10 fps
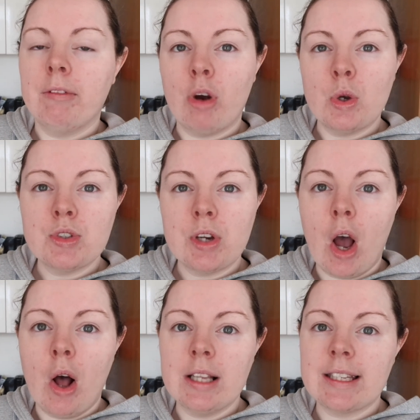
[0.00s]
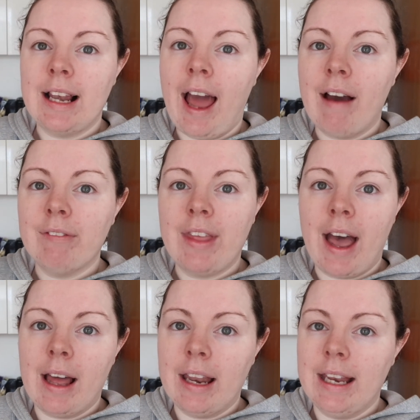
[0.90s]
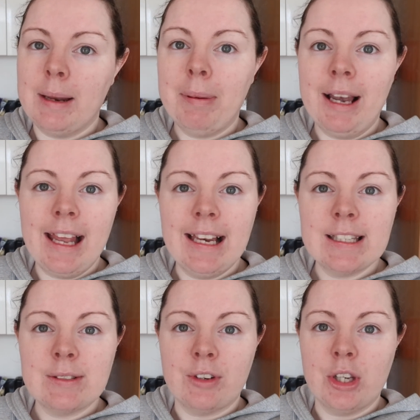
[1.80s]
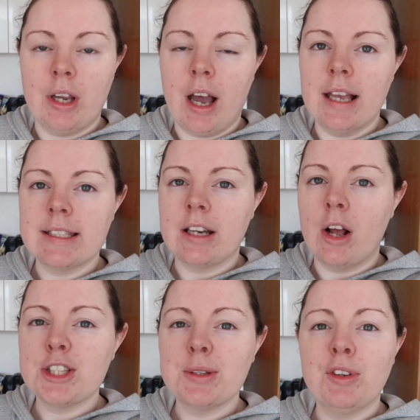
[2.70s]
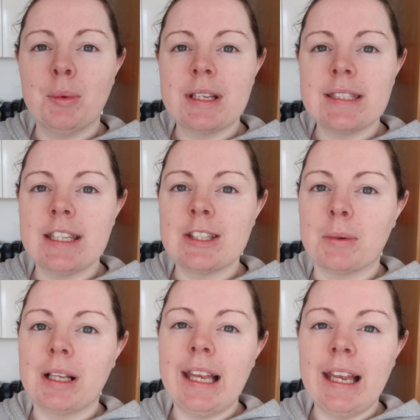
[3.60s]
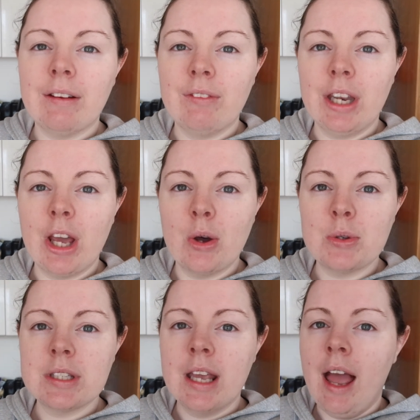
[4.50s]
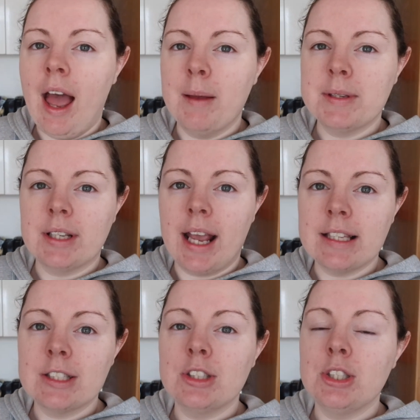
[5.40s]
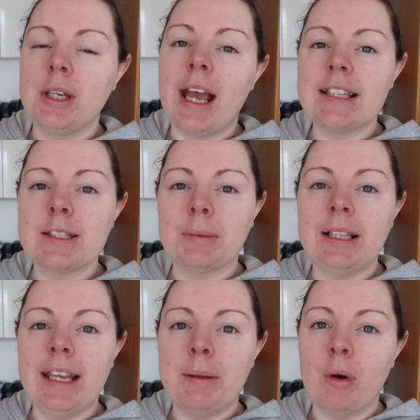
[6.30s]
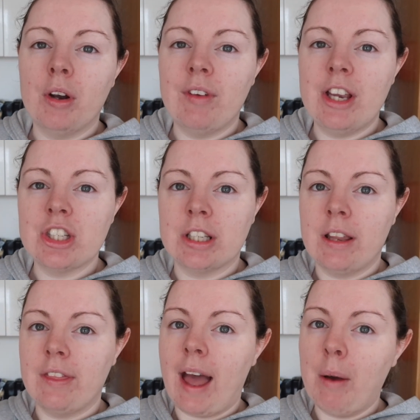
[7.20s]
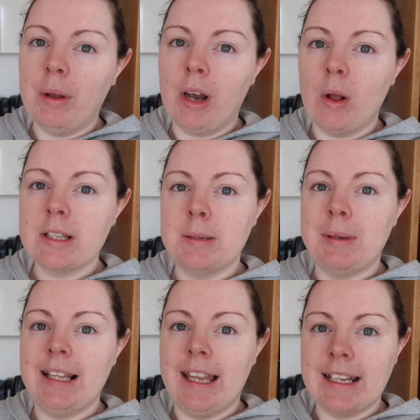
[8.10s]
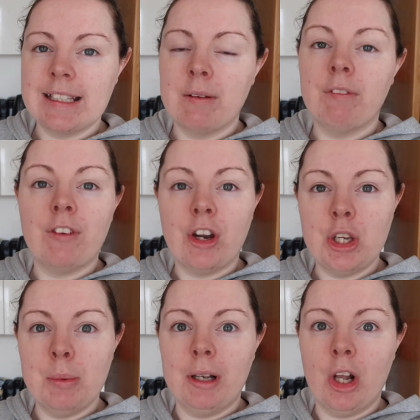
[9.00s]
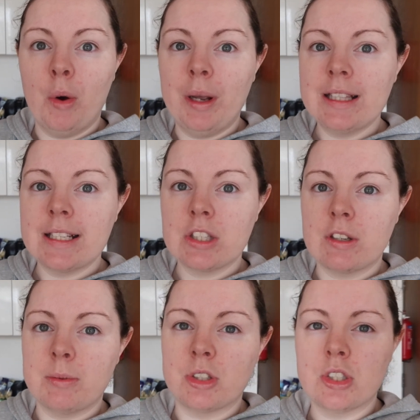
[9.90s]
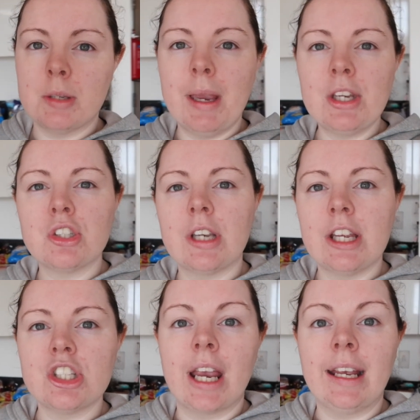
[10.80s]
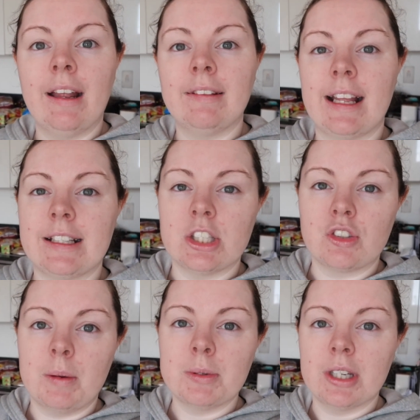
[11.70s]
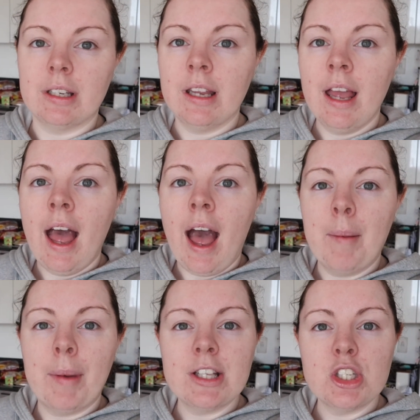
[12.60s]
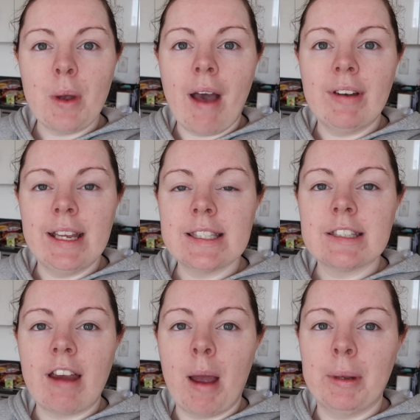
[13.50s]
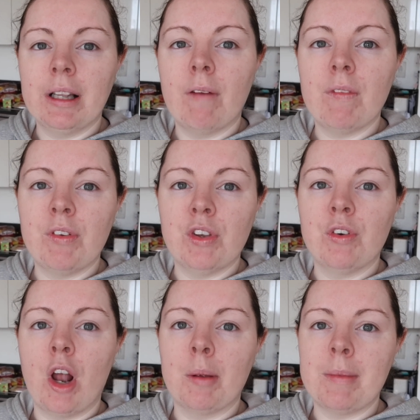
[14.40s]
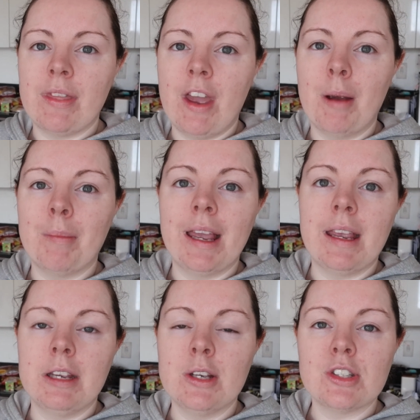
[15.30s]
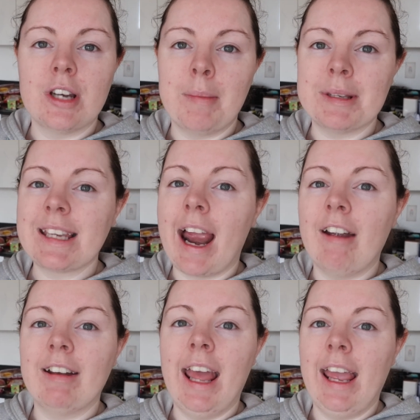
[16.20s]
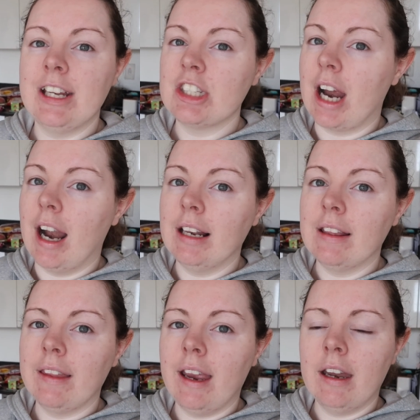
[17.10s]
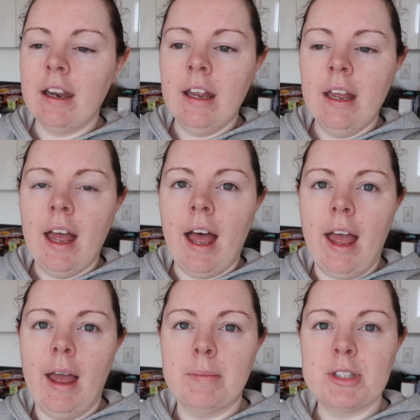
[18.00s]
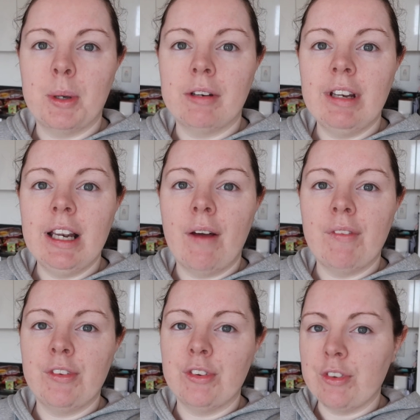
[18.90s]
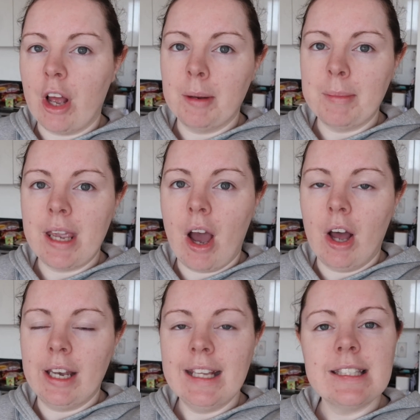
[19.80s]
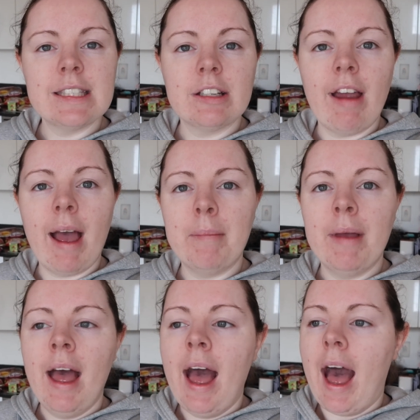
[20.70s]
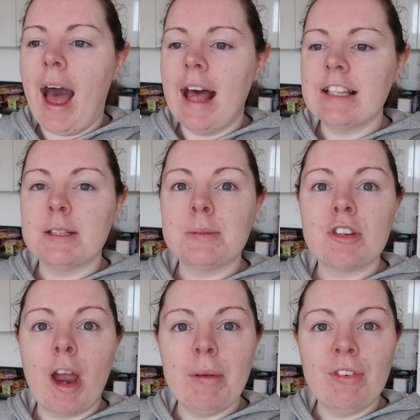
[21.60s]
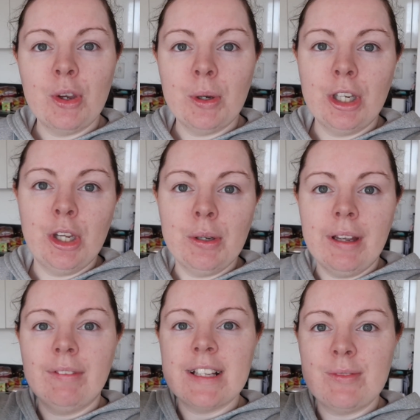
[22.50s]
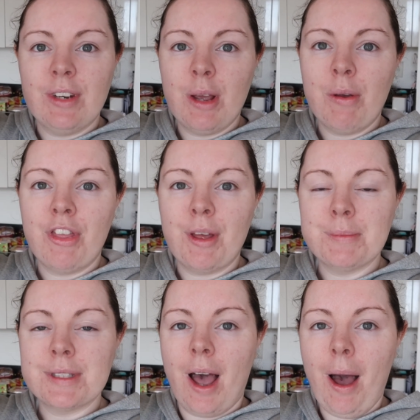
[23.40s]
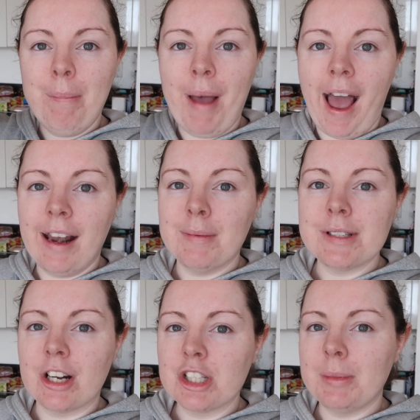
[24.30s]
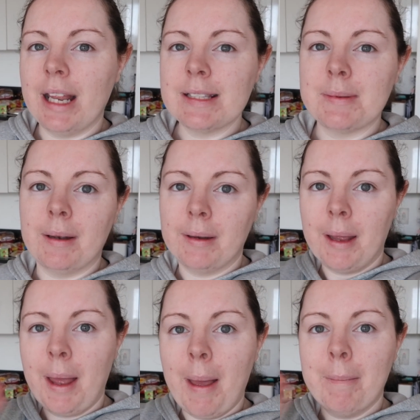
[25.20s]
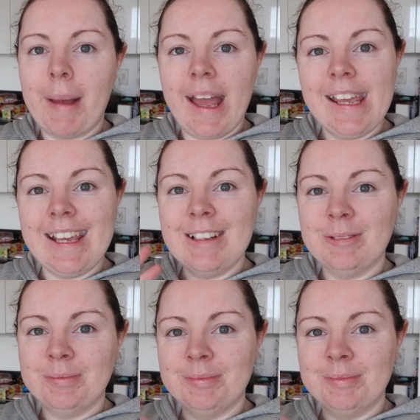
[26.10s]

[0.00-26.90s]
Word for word: grocery hauls i'll have that in a playlist for you guys and also if you want to see some cleaning videos and so get to get some cleaning motivation that will also be linked for you below in the description so make sure that you're checking out that description and um, i do have an instagram i'd love if you follow me there my username is karen h ireland there um so i'd really love if you follow me on instagram and subscribe if you're new give this video a thumbs up and i will talk to you in my next one bye